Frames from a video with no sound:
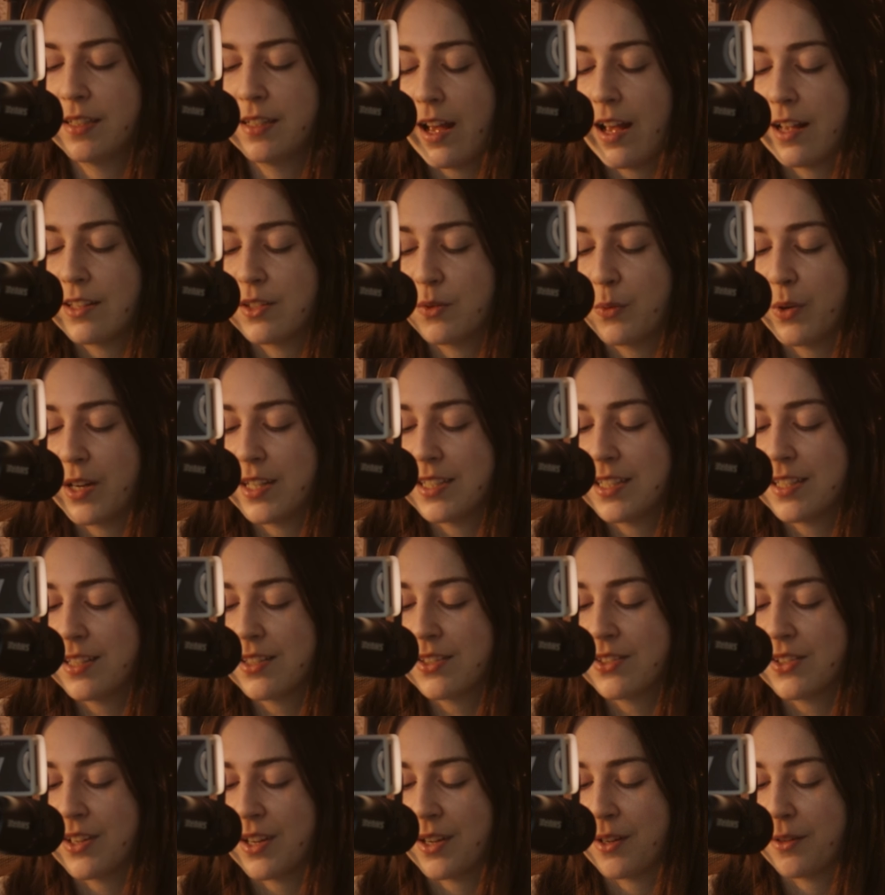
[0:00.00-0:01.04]
"As white as
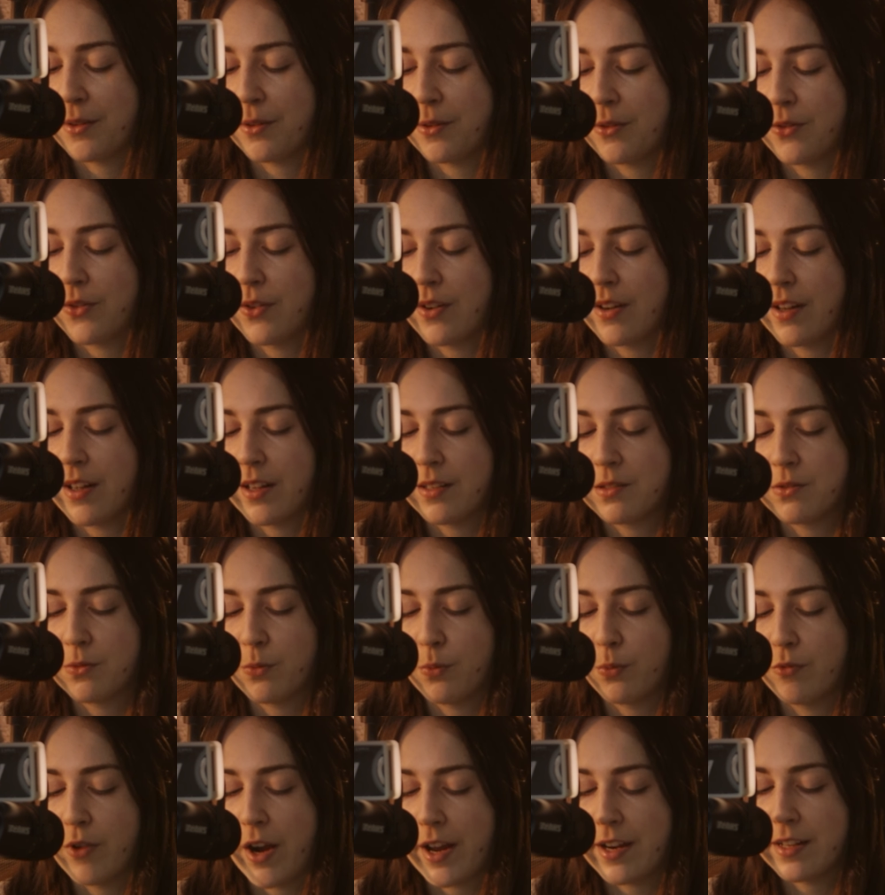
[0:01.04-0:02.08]
snow, as
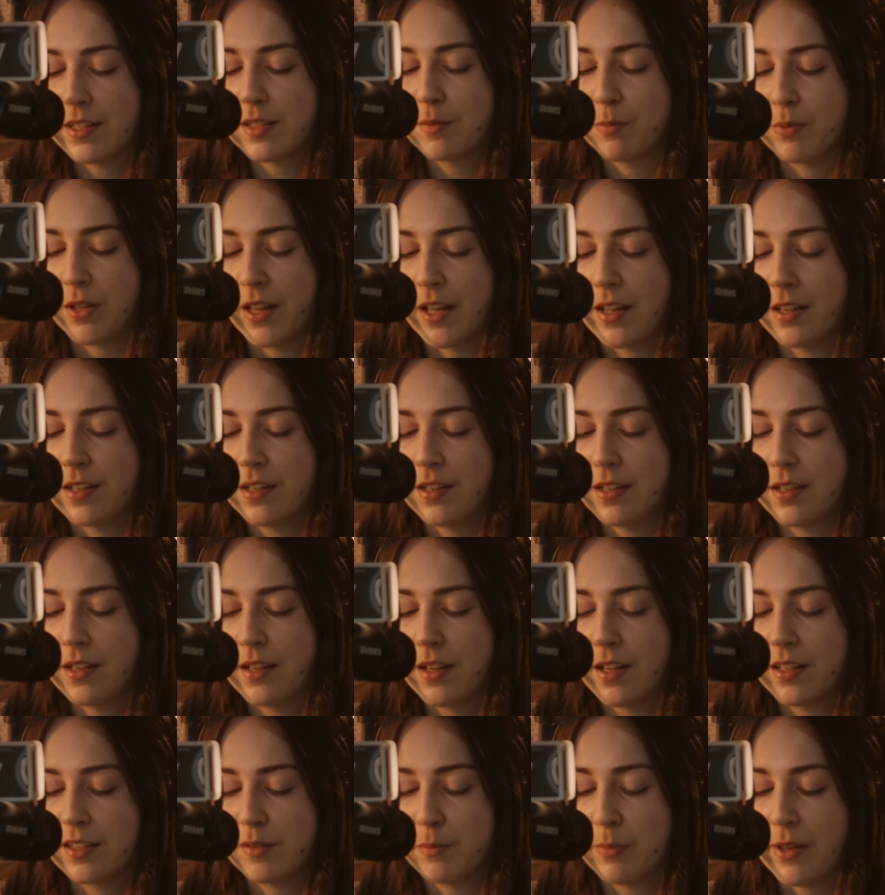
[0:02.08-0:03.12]
red as blood,
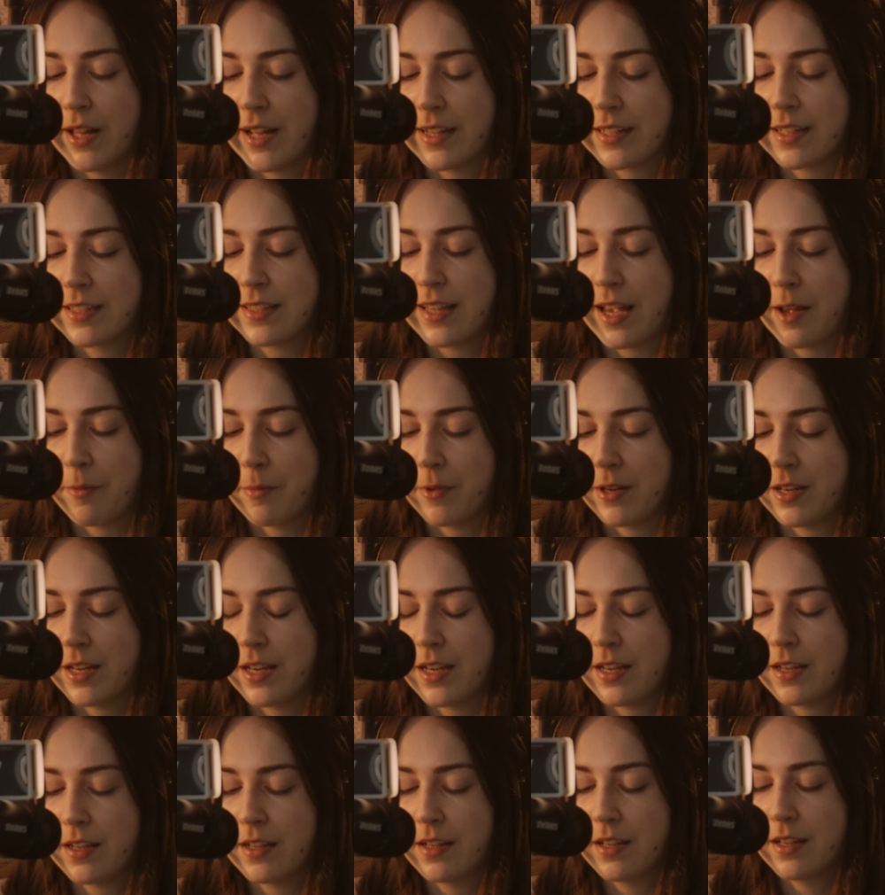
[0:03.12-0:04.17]
as black as
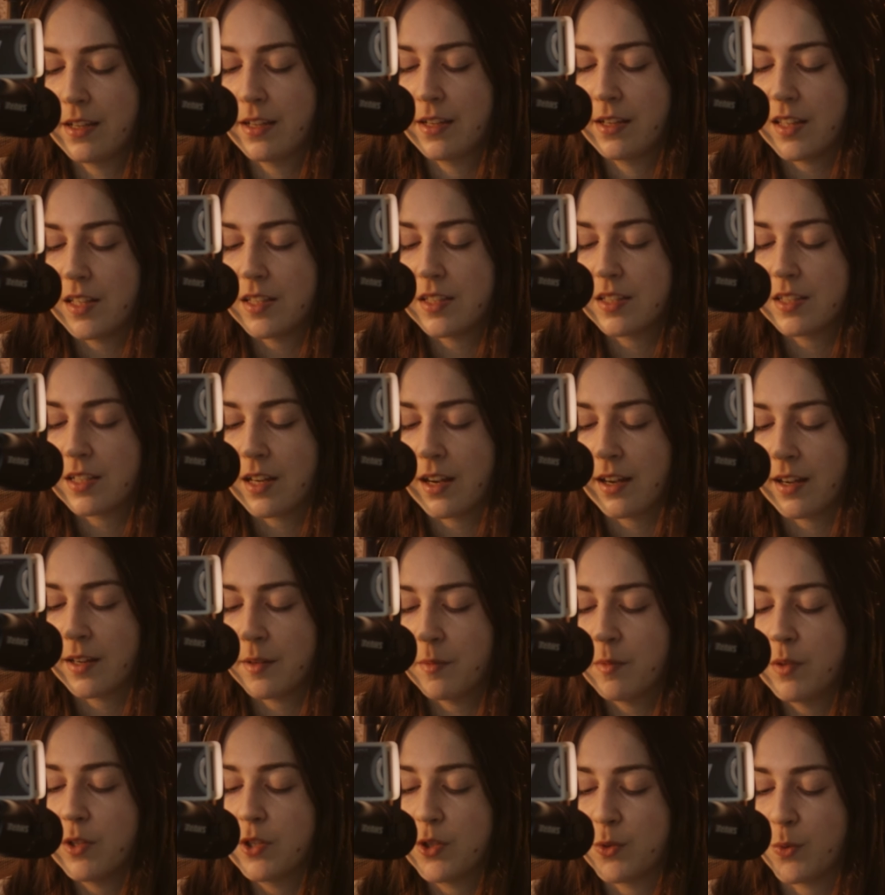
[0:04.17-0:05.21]
ebony, this time
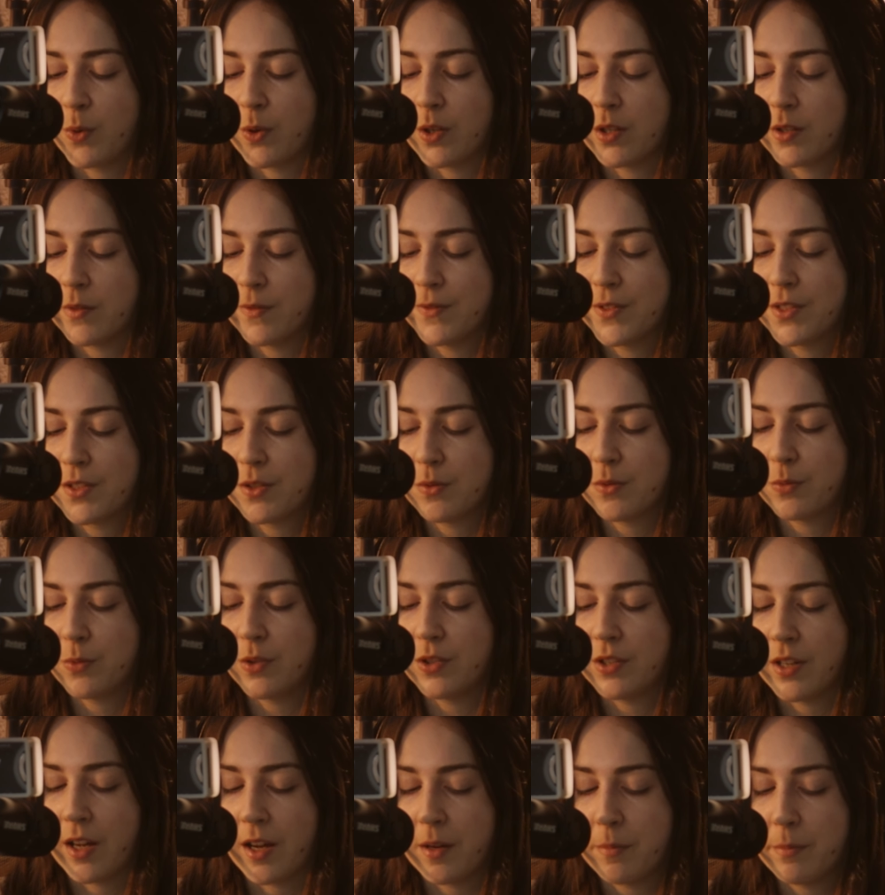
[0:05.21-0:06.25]
the dwarfs will
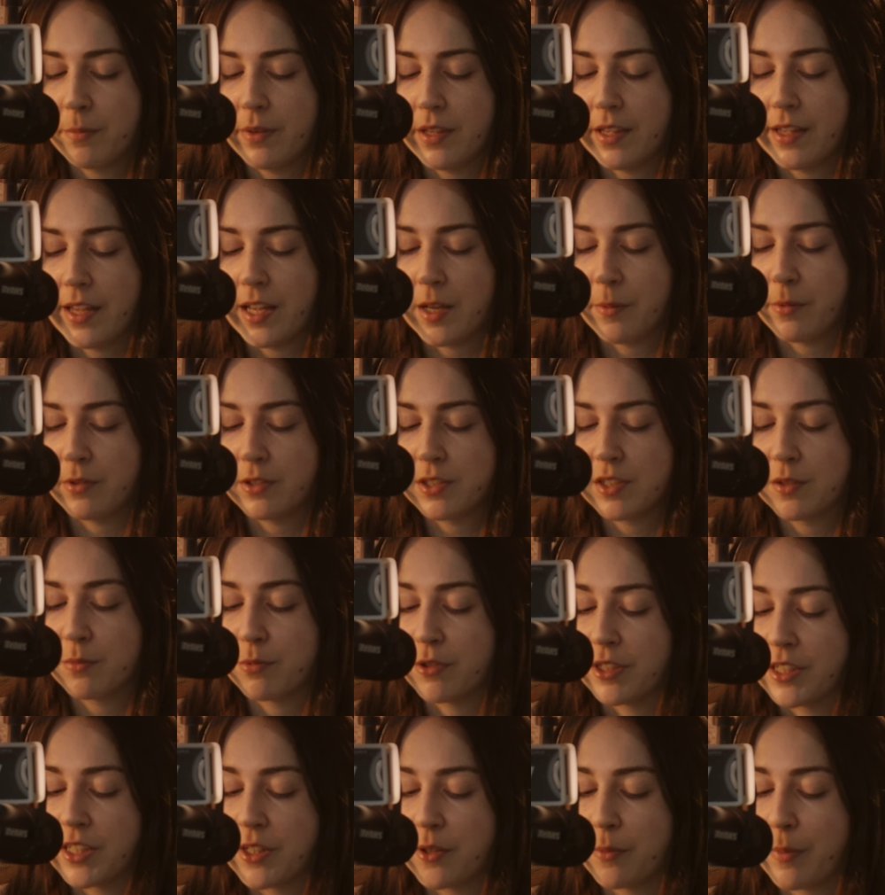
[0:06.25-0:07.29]
not be able to
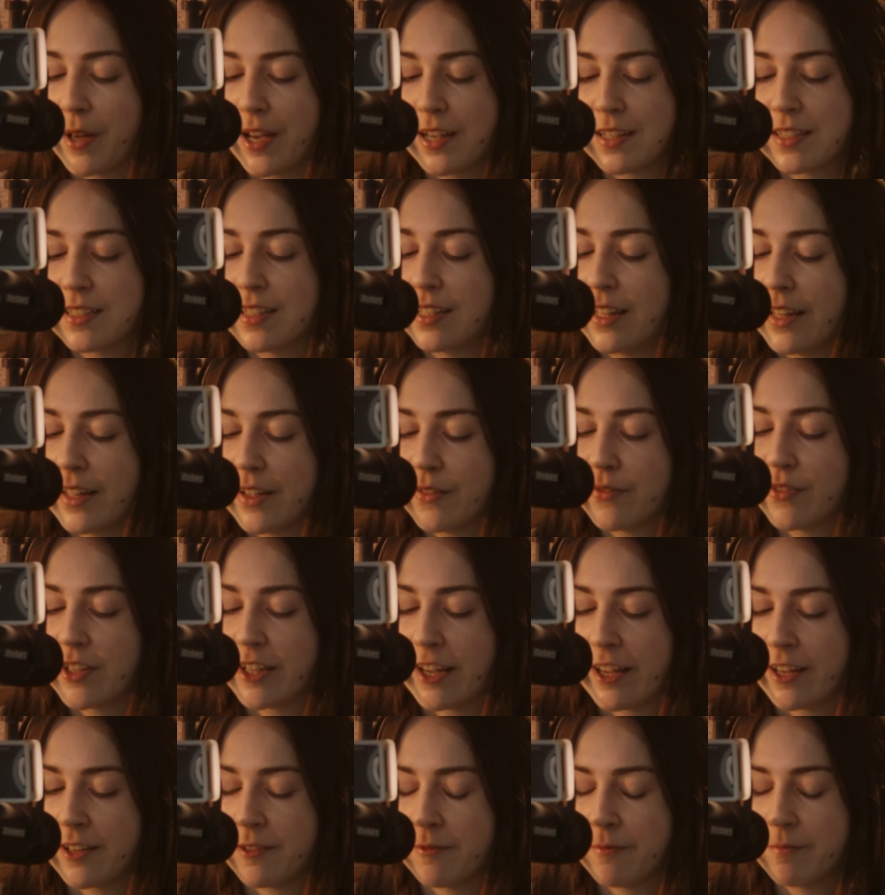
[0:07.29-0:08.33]
bring you back to life
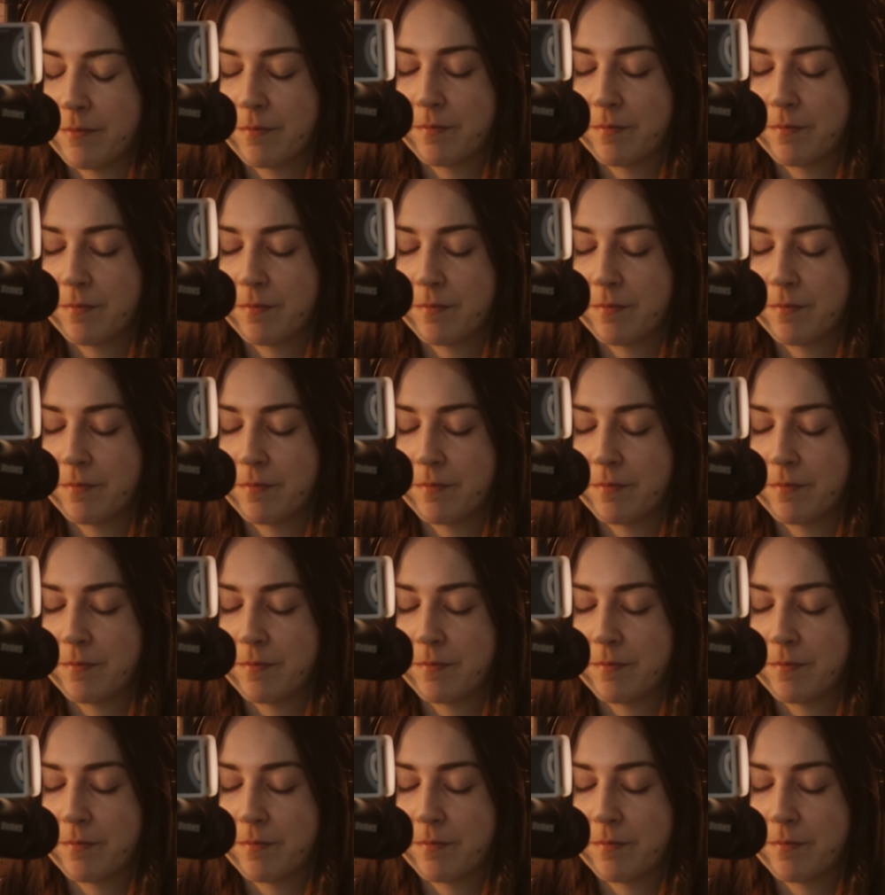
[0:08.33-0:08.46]
again."